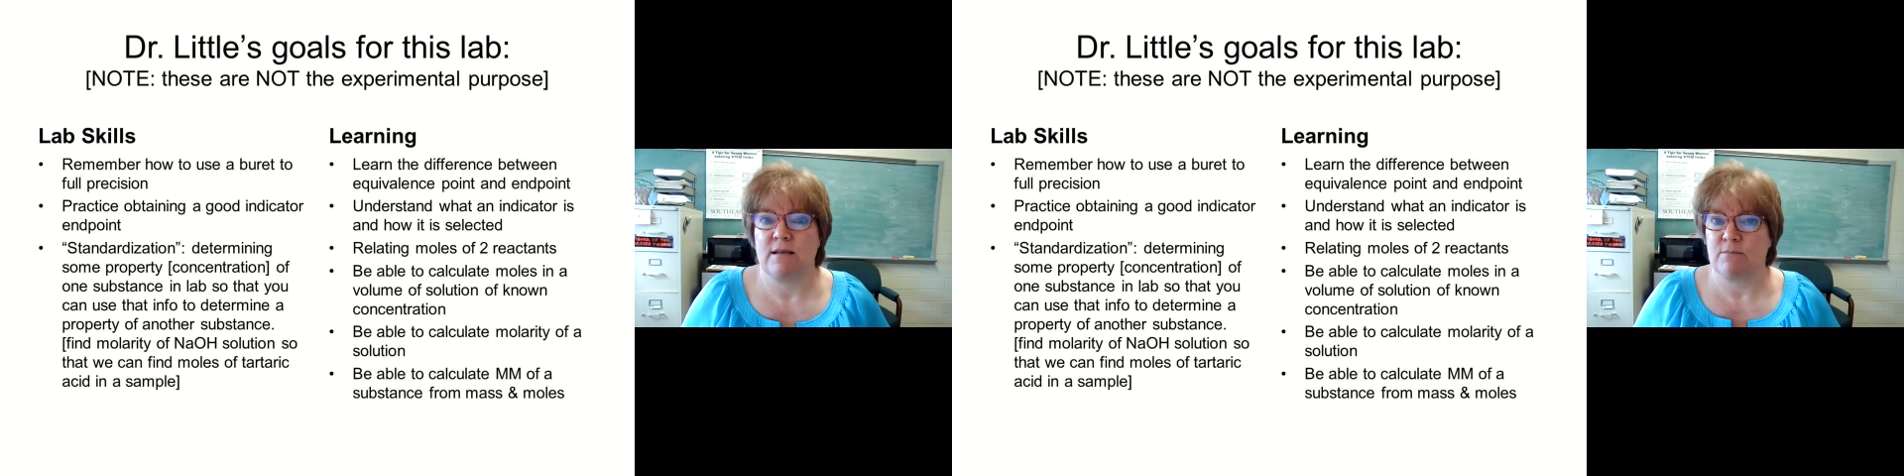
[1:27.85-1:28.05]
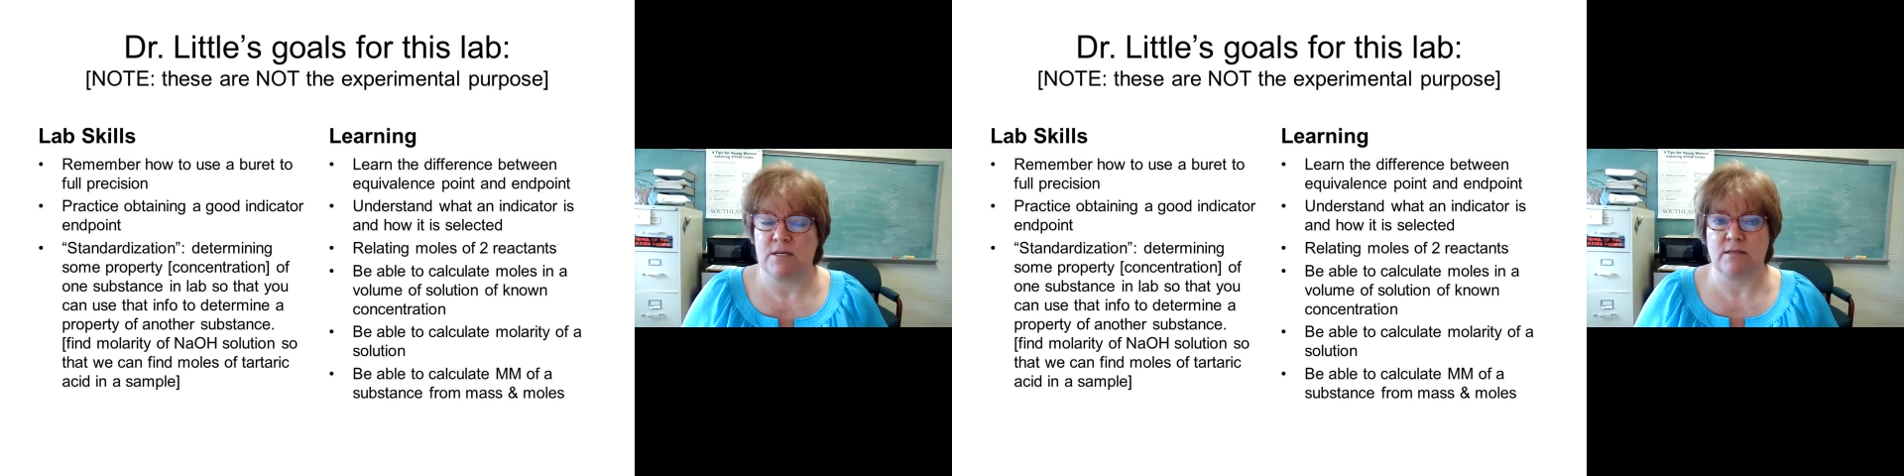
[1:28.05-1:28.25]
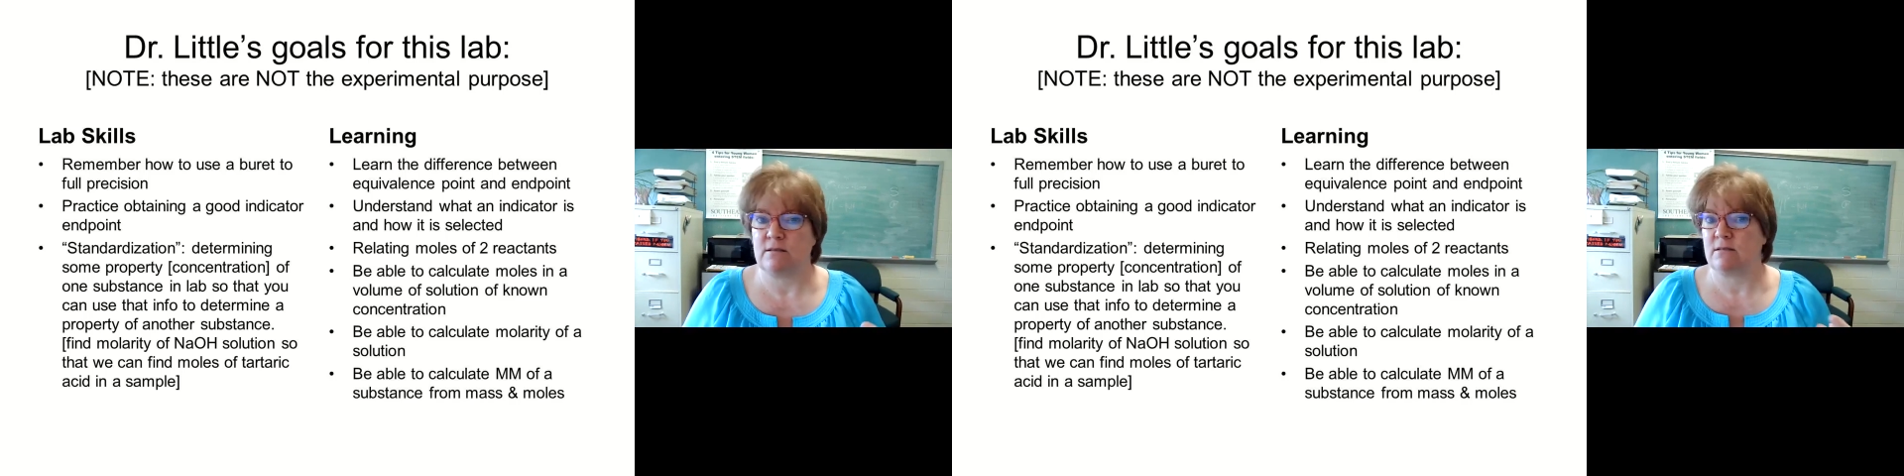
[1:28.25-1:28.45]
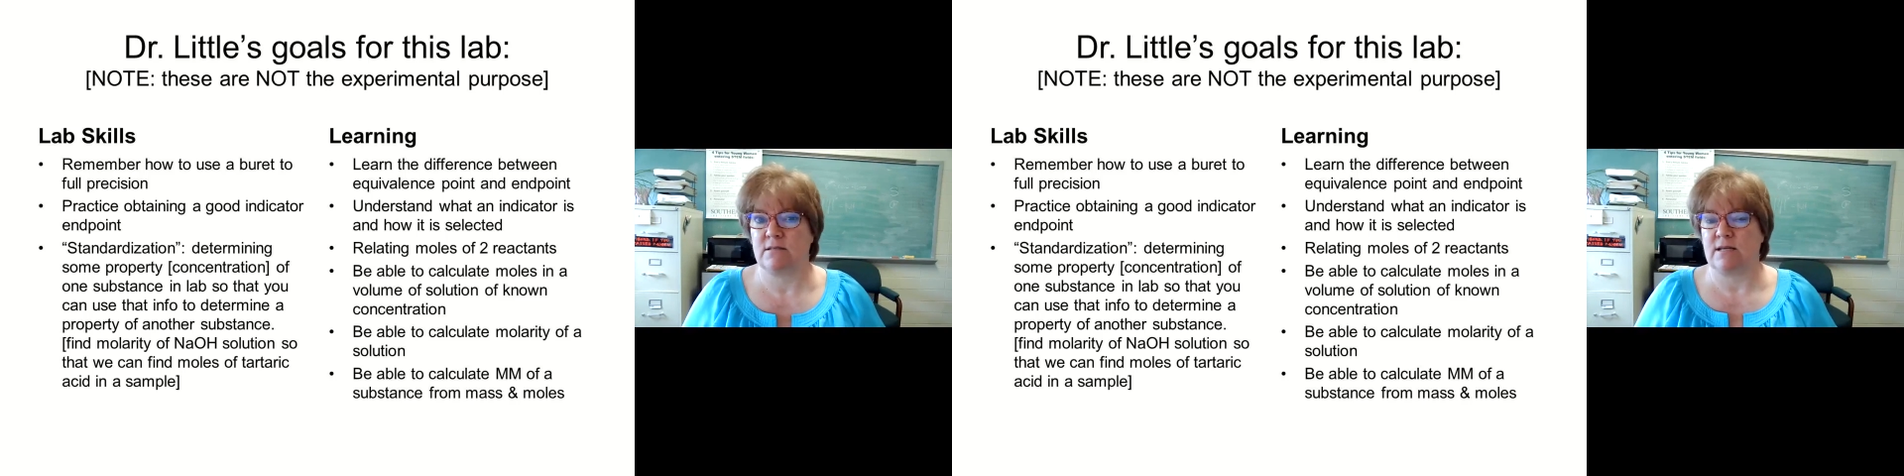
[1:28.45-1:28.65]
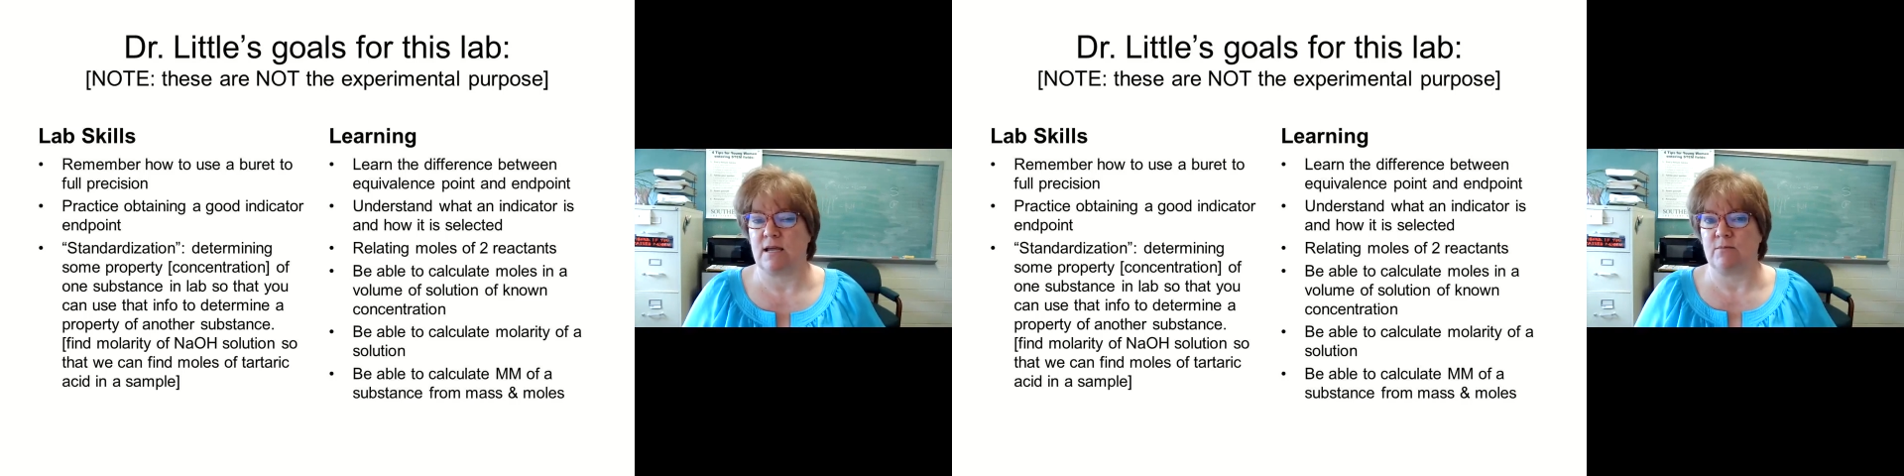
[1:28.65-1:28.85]
and be
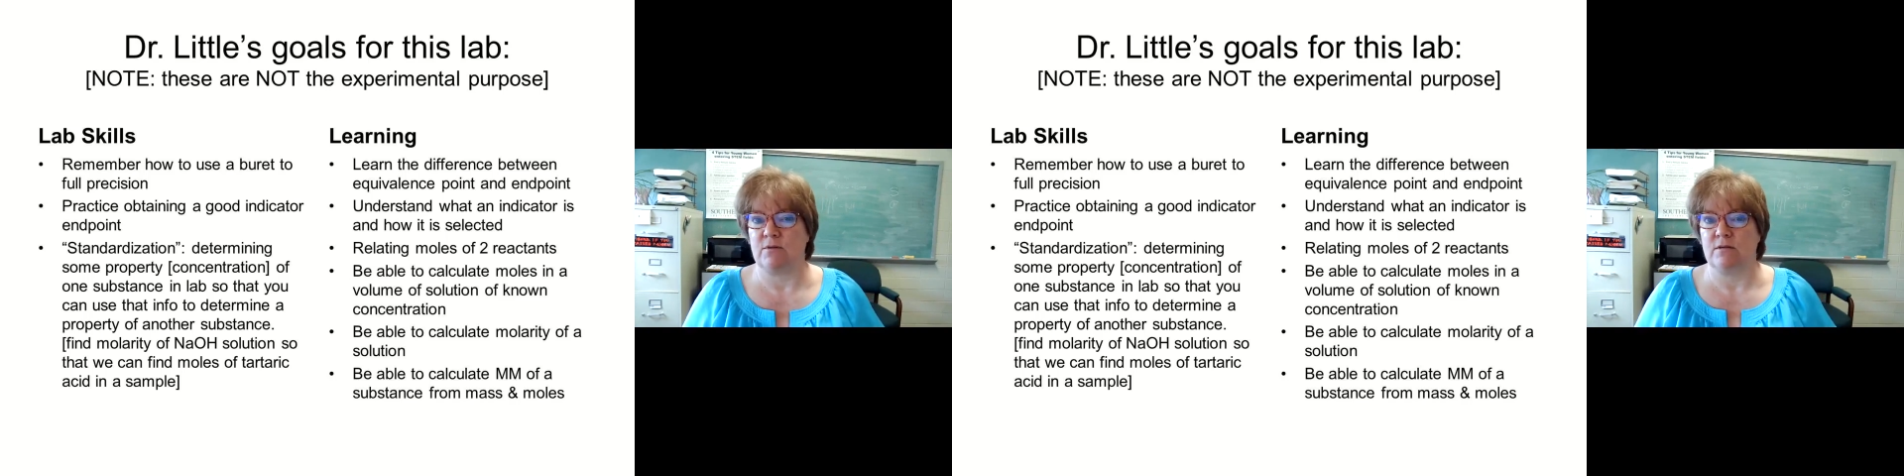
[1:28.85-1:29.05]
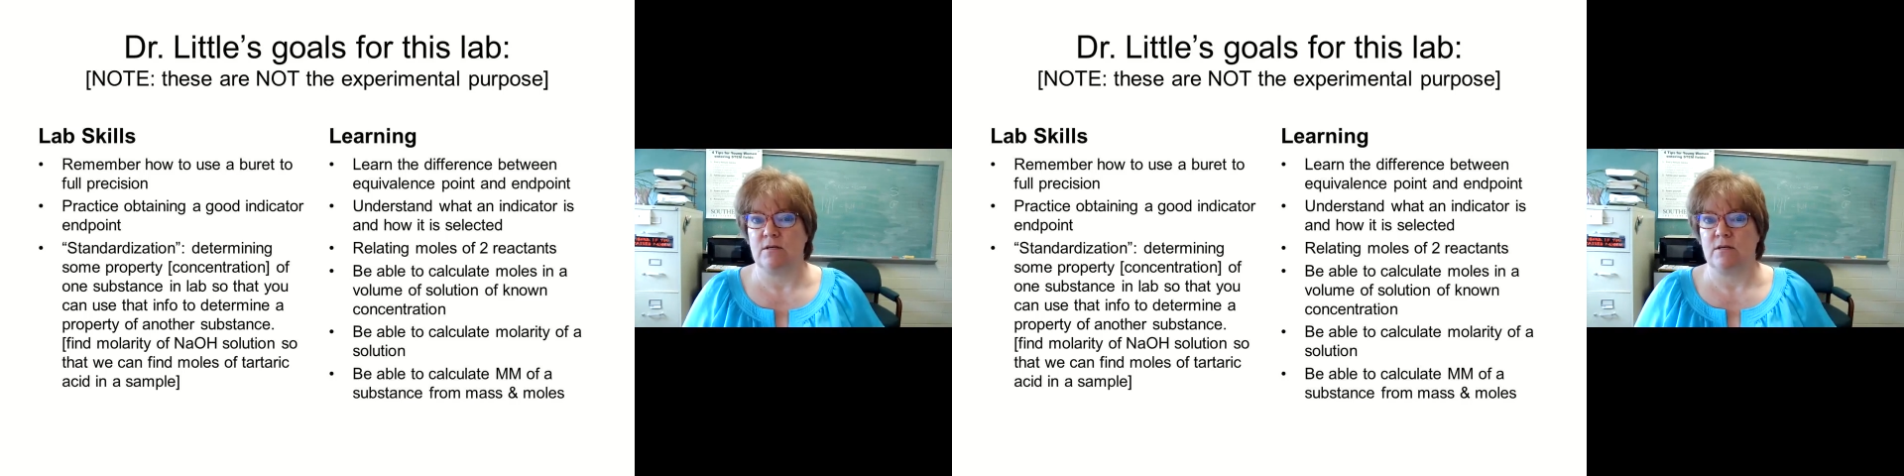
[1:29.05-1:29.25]
stable.